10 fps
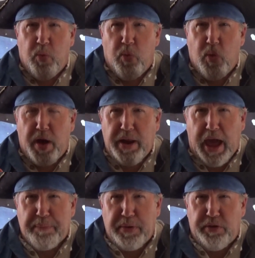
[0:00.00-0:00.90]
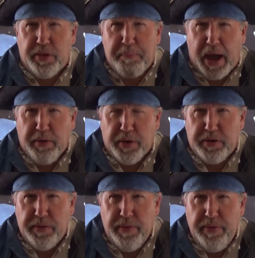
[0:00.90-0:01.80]
What happened to the pirate
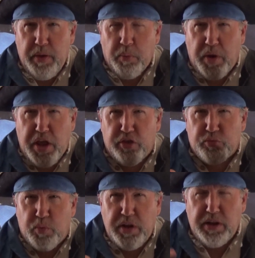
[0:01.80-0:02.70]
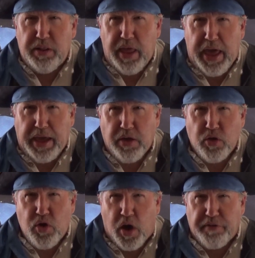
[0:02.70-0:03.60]
when his wooden leg
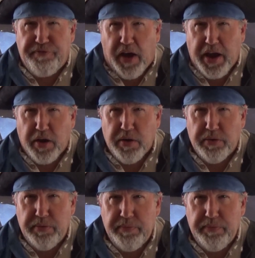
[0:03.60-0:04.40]
caught fire?